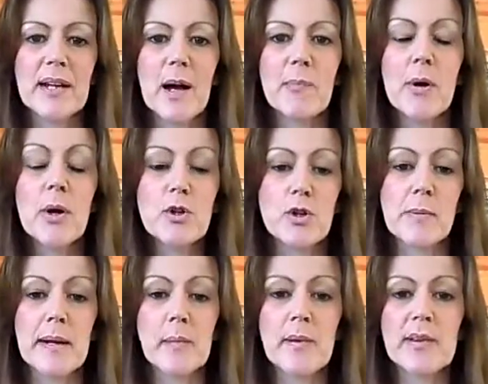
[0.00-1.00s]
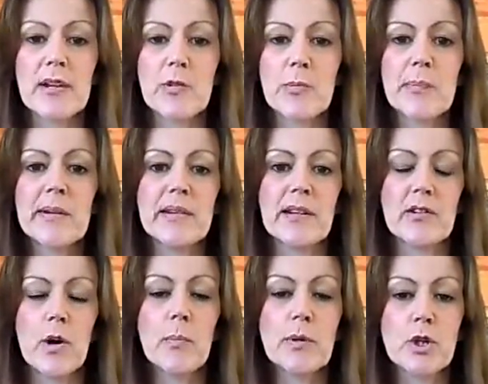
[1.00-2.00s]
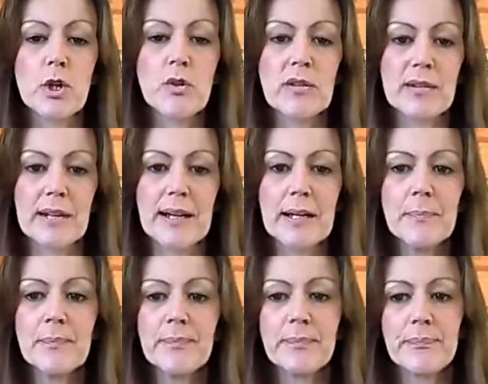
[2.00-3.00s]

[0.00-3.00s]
approached me with this business opportunity,